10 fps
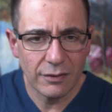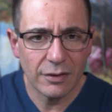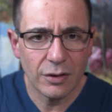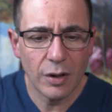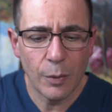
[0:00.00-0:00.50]

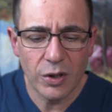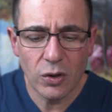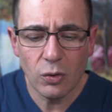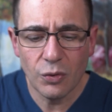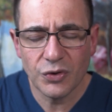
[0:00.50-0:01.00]
that we
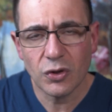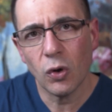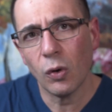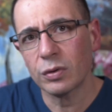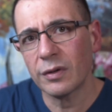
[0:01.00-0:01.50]
use
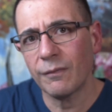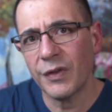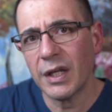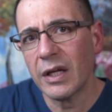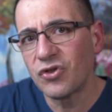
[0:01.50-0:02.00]
called
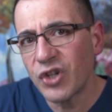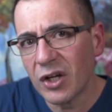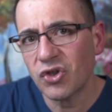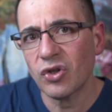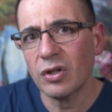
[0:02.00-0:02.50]
the
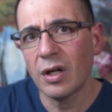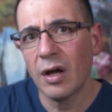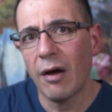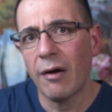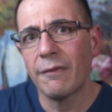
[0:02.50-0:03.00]
ejection
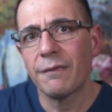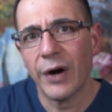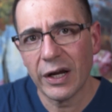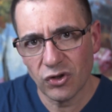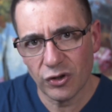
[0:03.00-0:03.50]

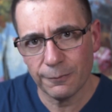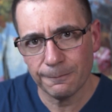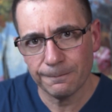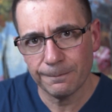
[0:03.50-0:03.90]
fraction.